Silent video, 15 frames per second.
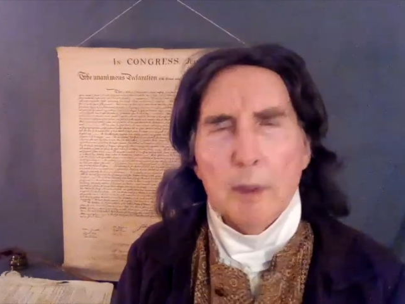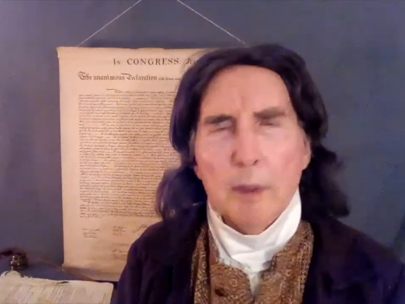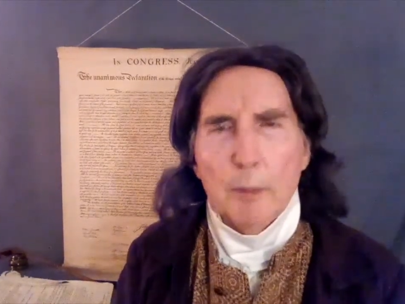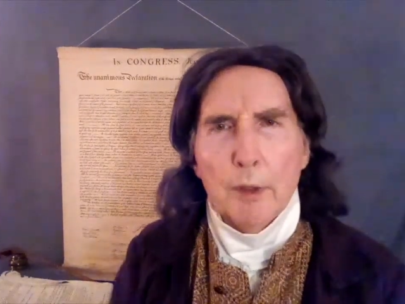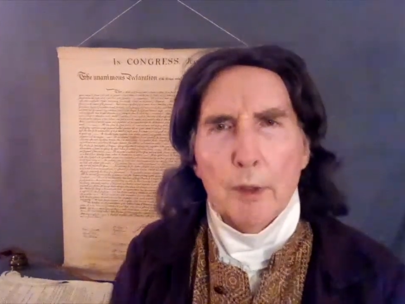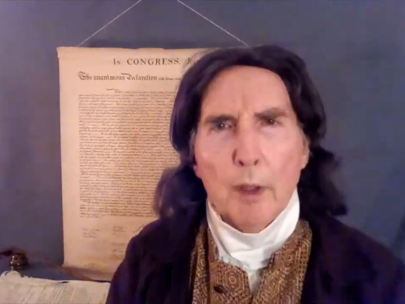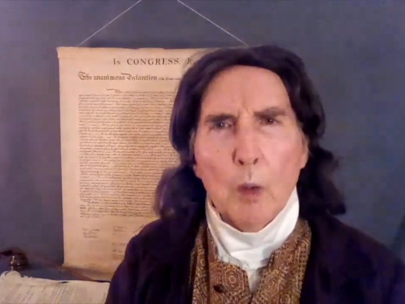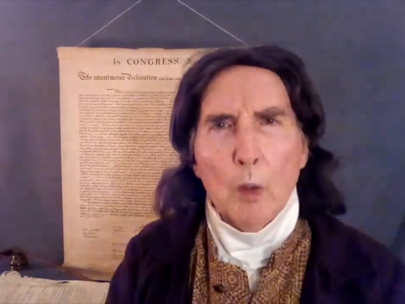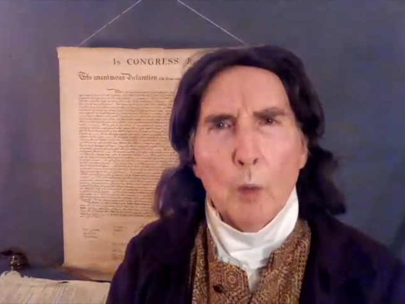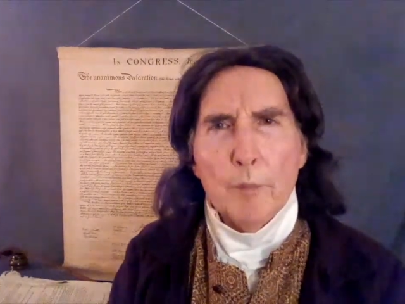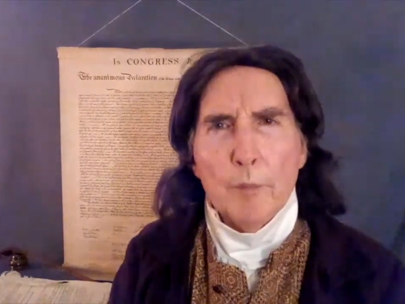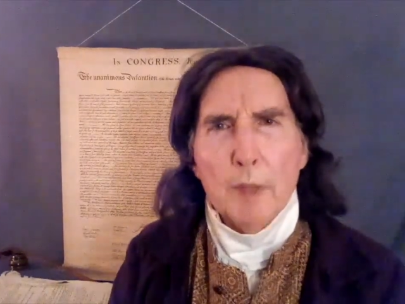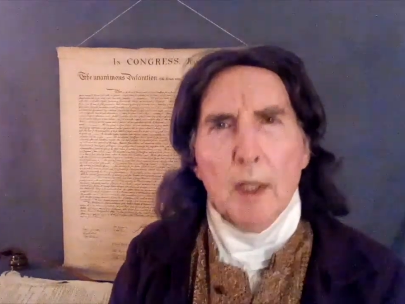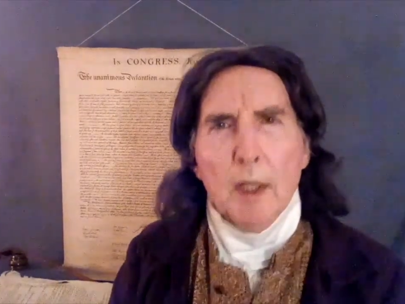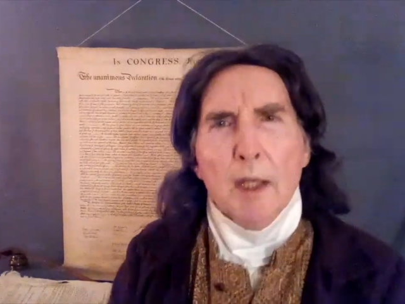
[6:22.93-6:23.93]
But no,
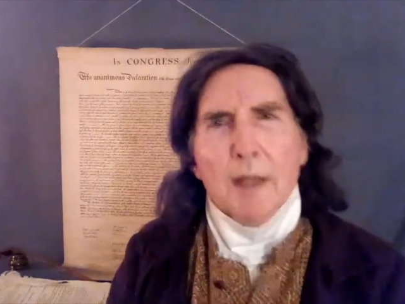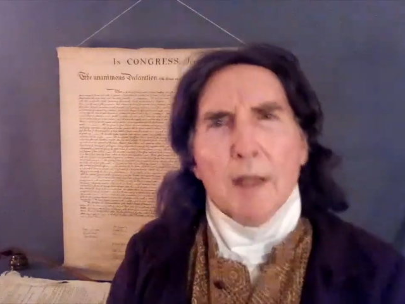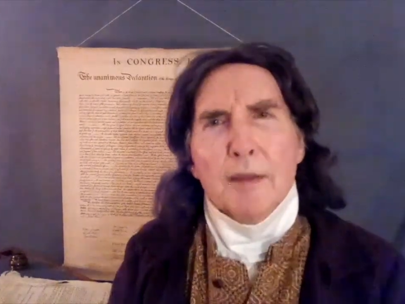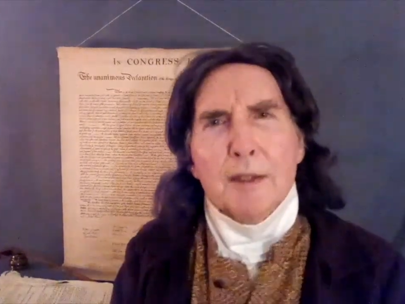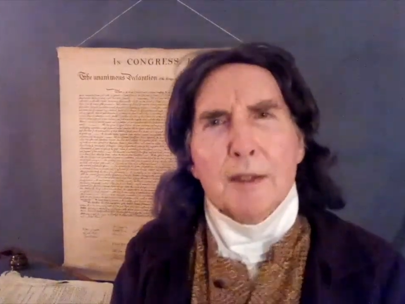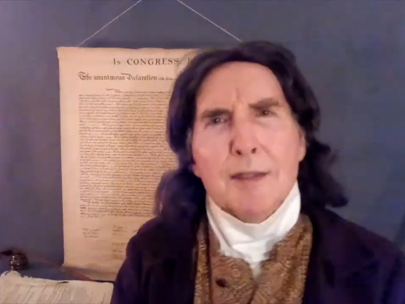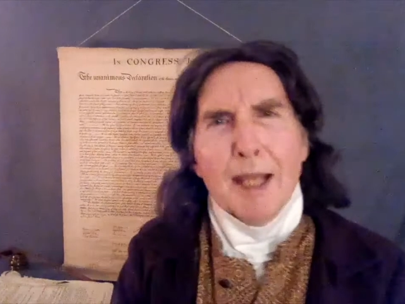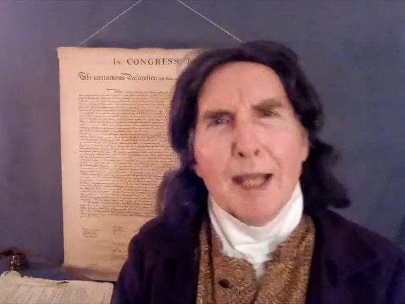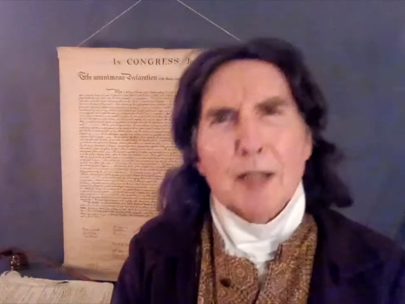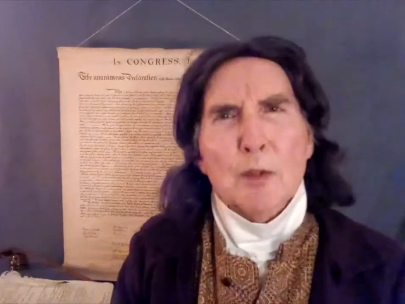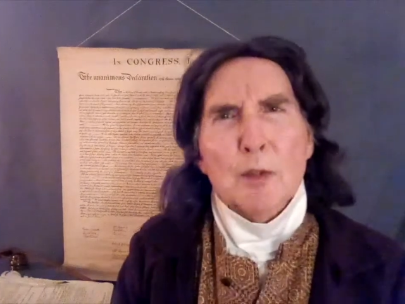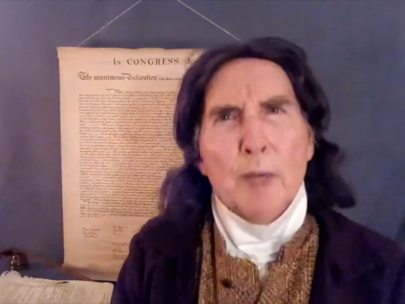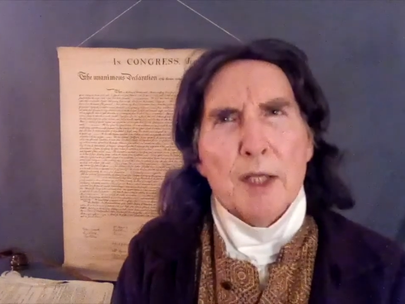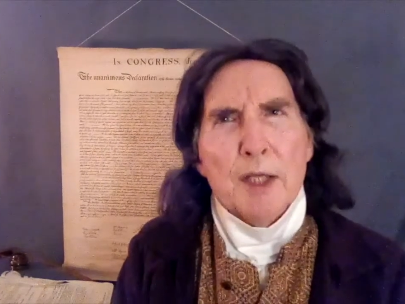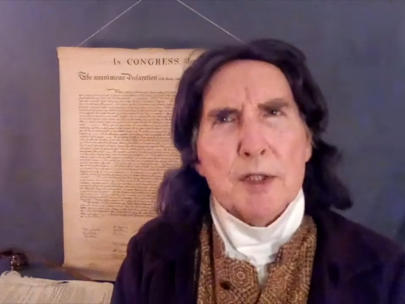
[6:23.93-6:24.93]
the
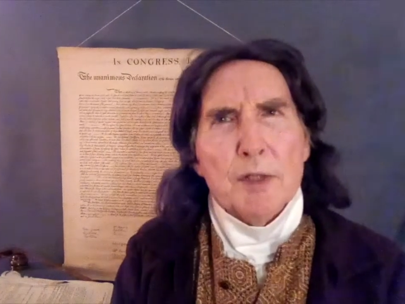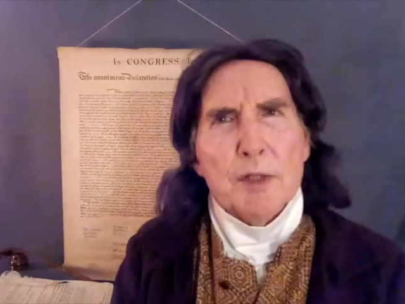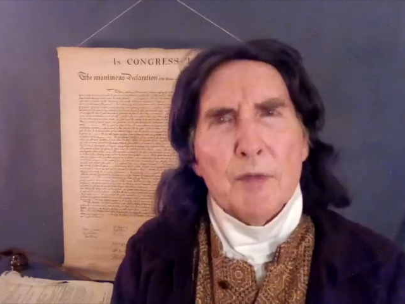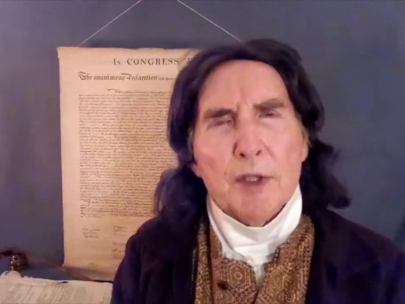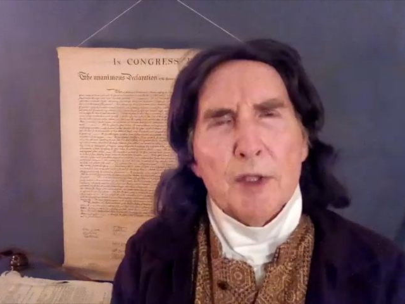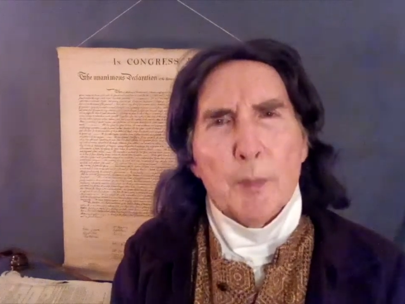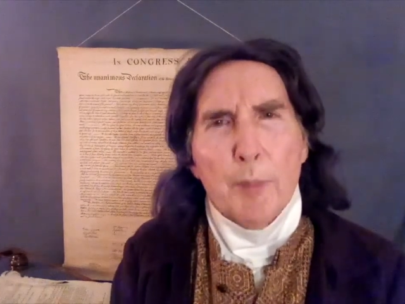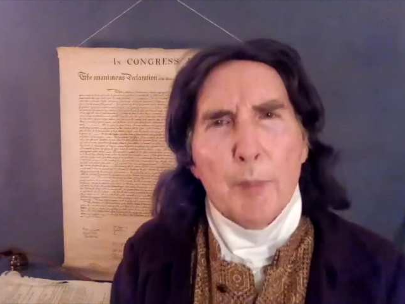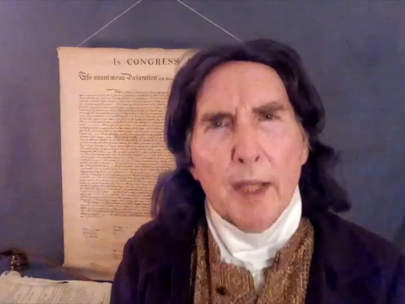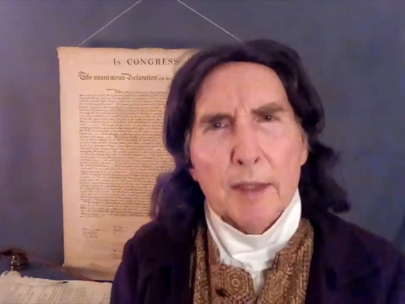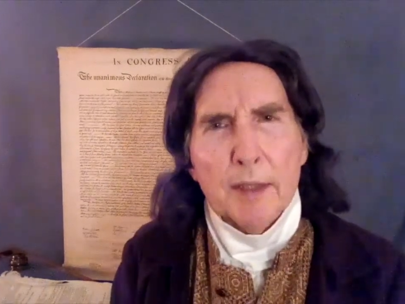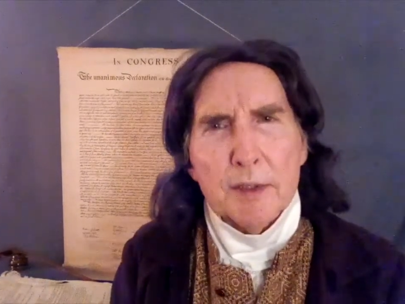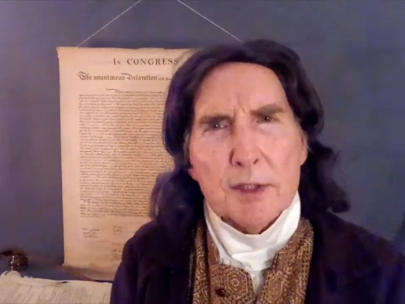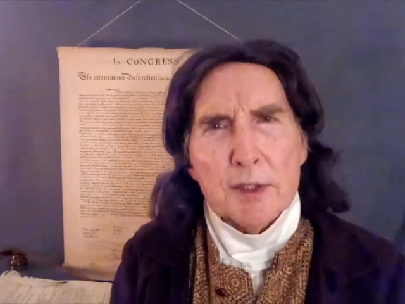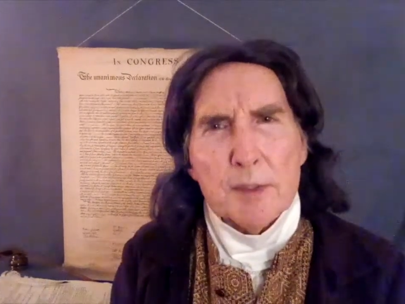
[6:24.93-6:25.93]
Declaration of
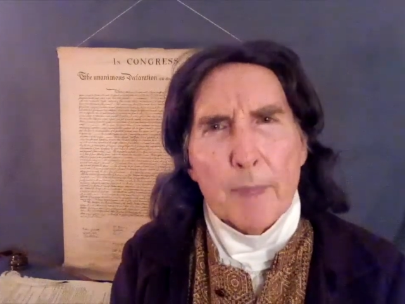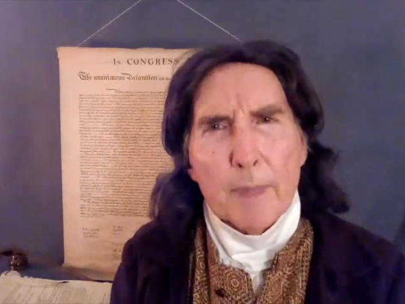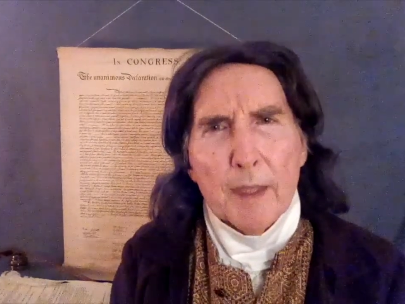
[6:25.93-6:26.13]
Independence